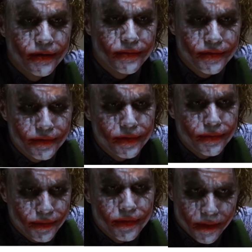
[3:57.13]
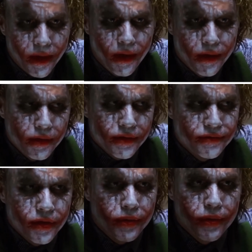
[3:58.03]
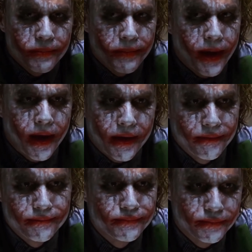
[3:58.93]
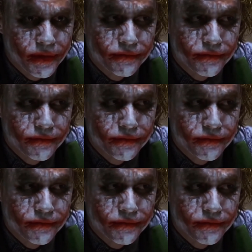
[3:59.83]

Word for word: he was antisocial, but most movie villains are.